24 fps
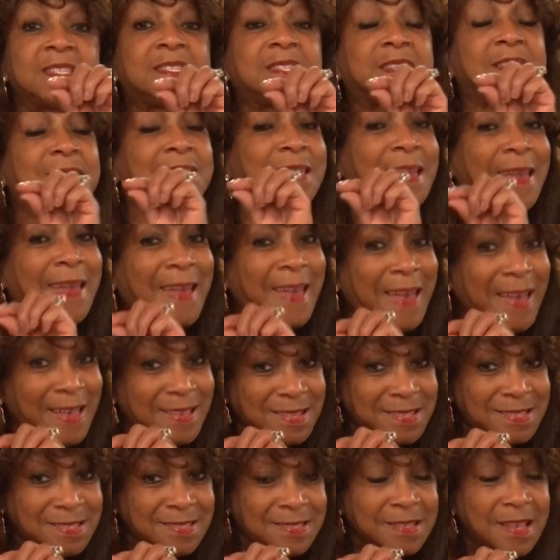T
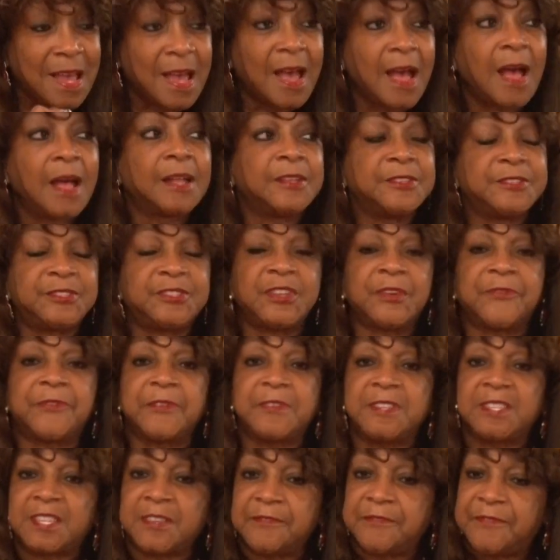S,
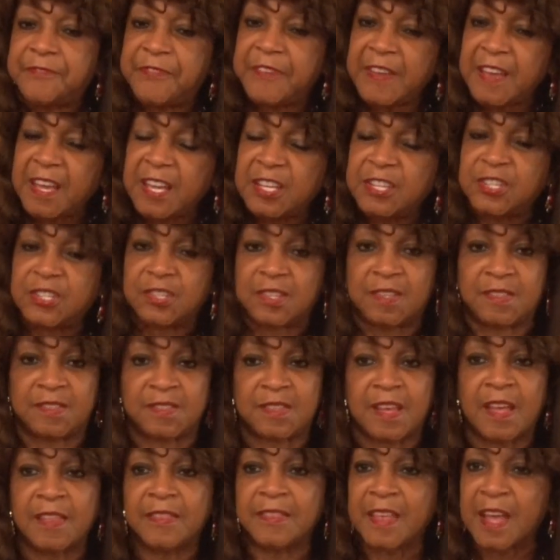different
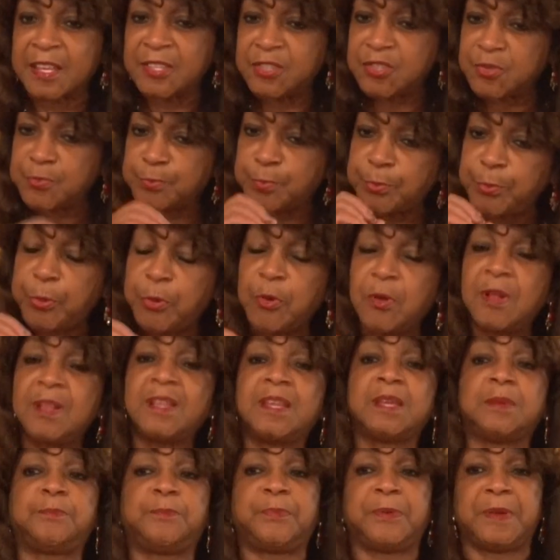divisions that's
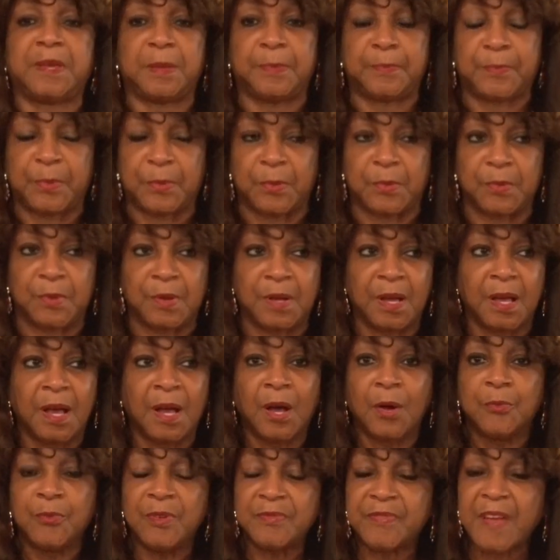pulling people.
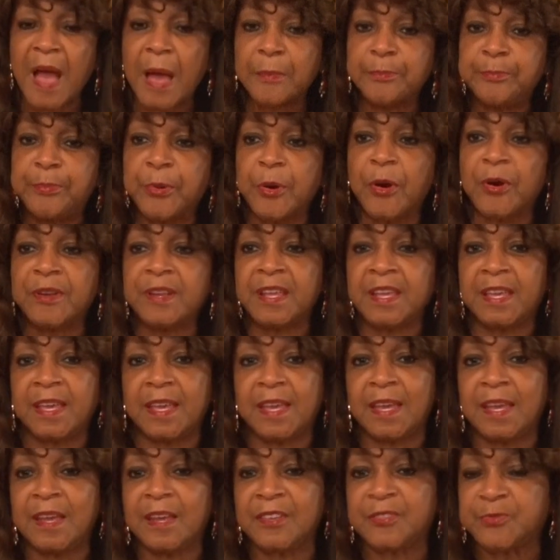We've got burning
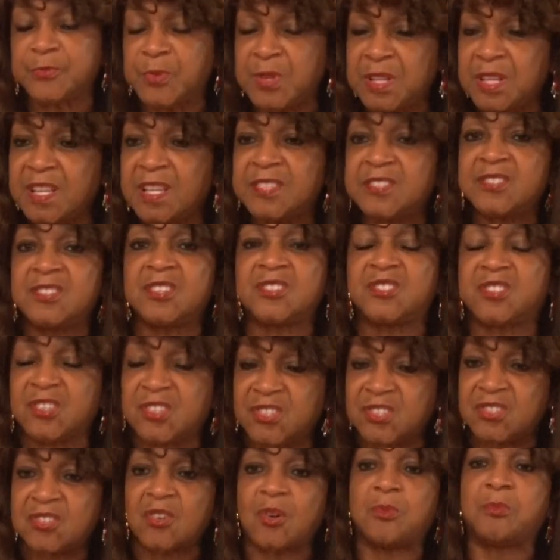ears. We're listening to
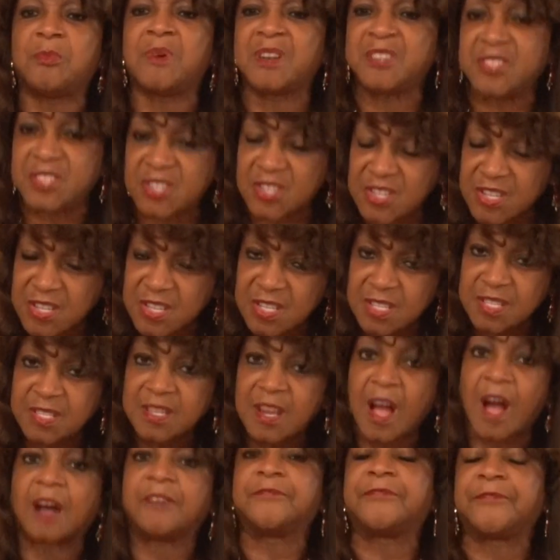so much
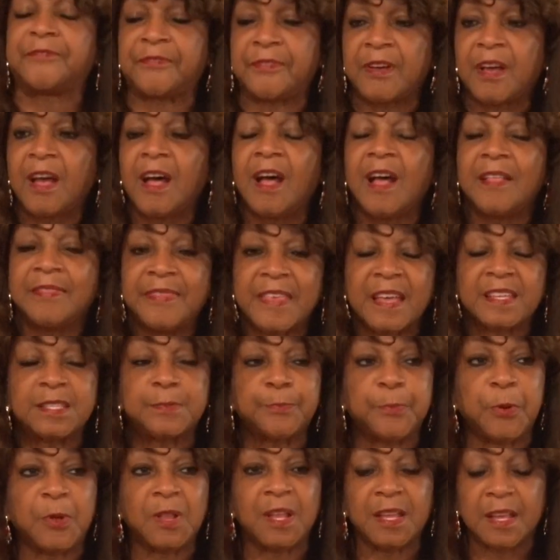stuff that's
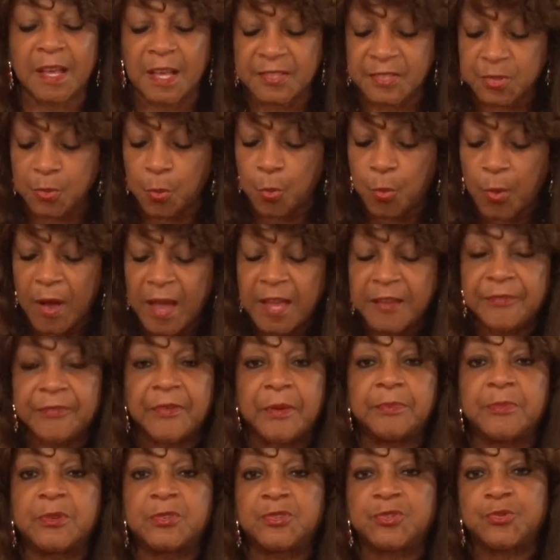pulling us away
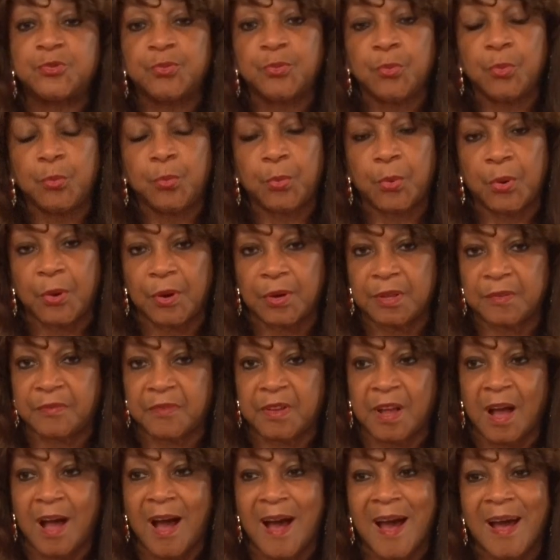from the true word of
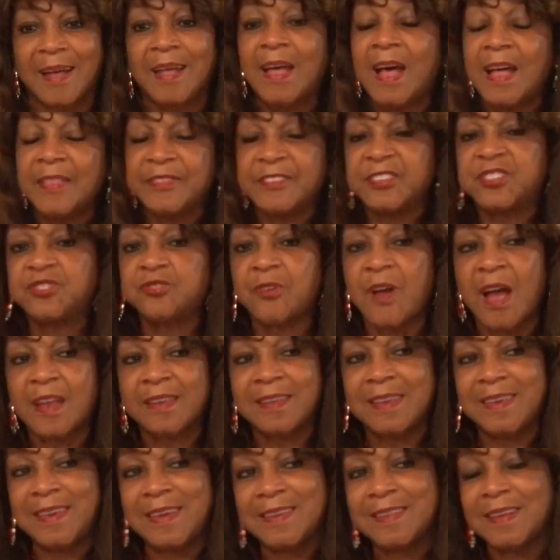God, that's trying
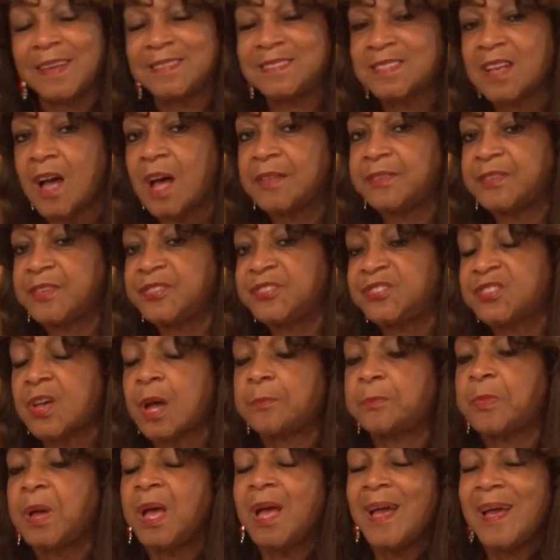to get us under
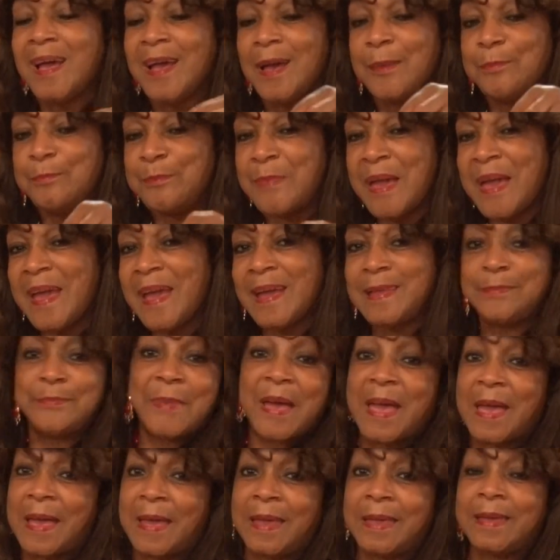some man
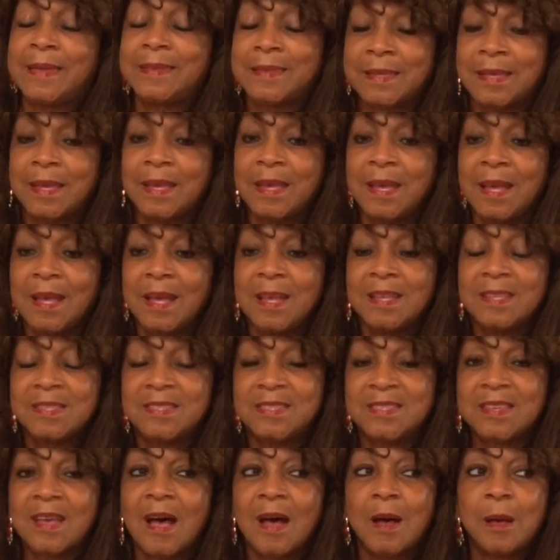made,
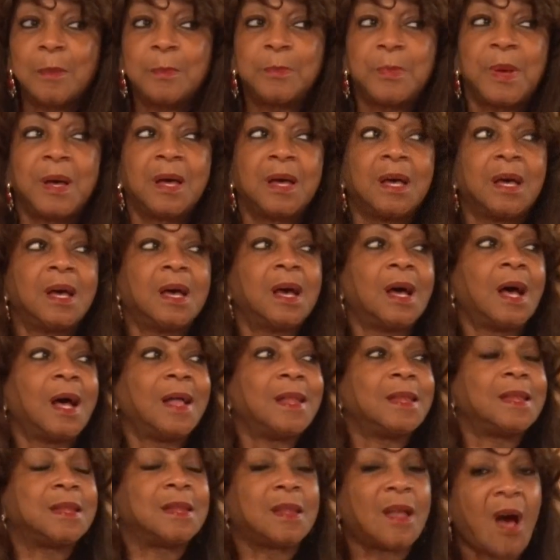some
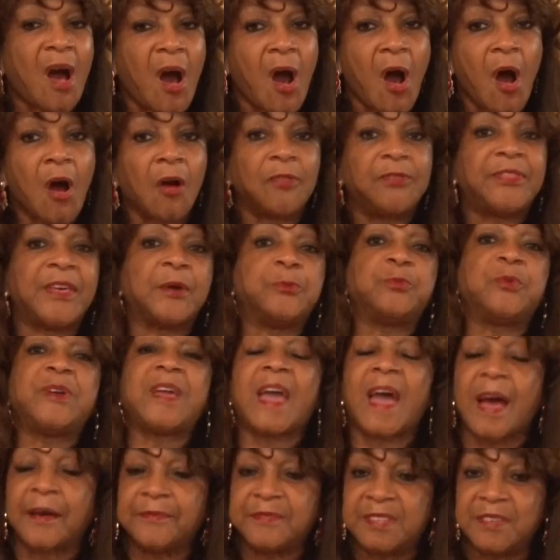law that we
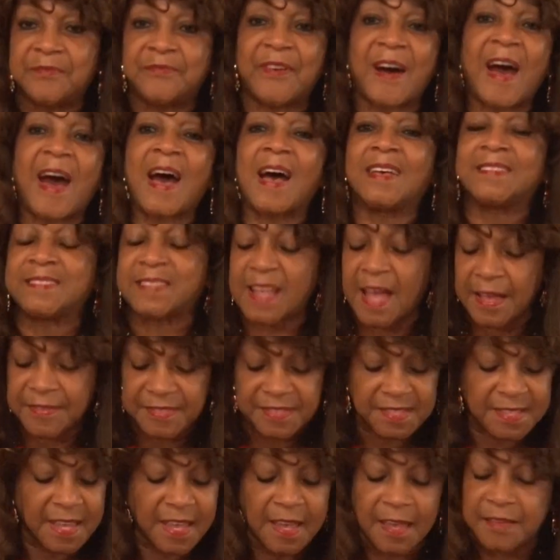have devised
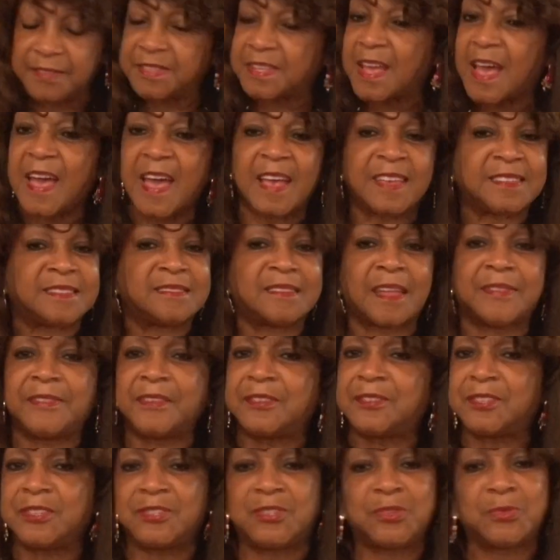ourselves that has
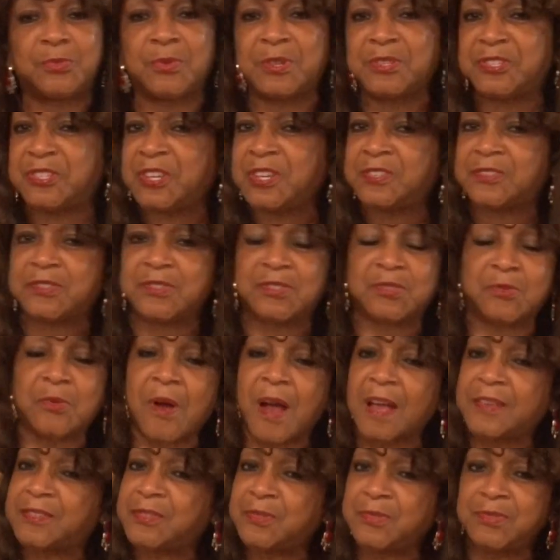nothing to do with Jesus
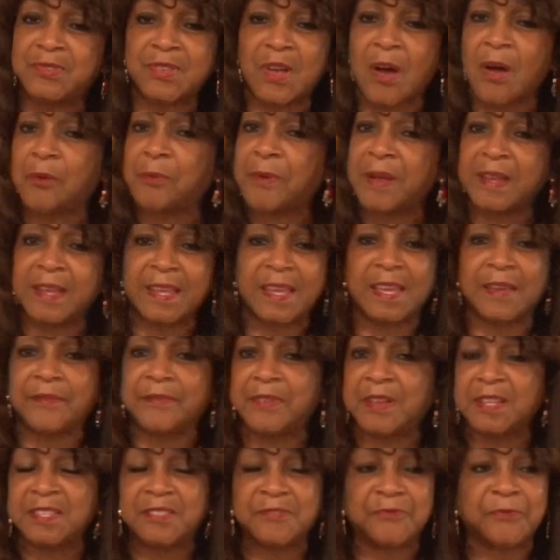Christ, who's already
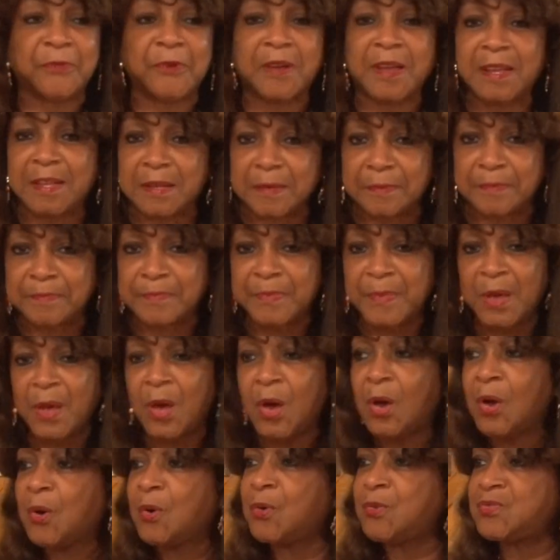given us freedom,
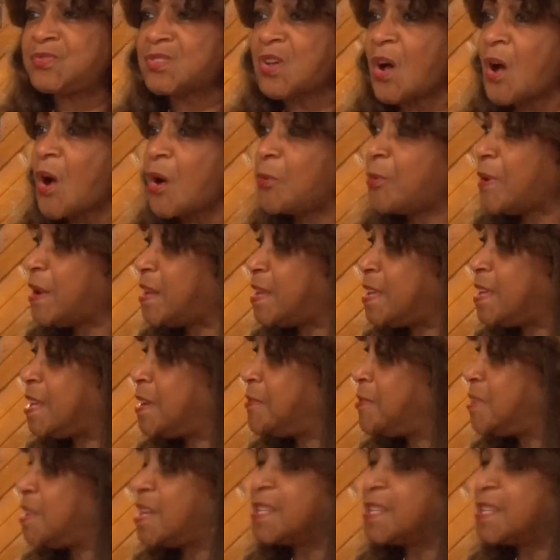who's already given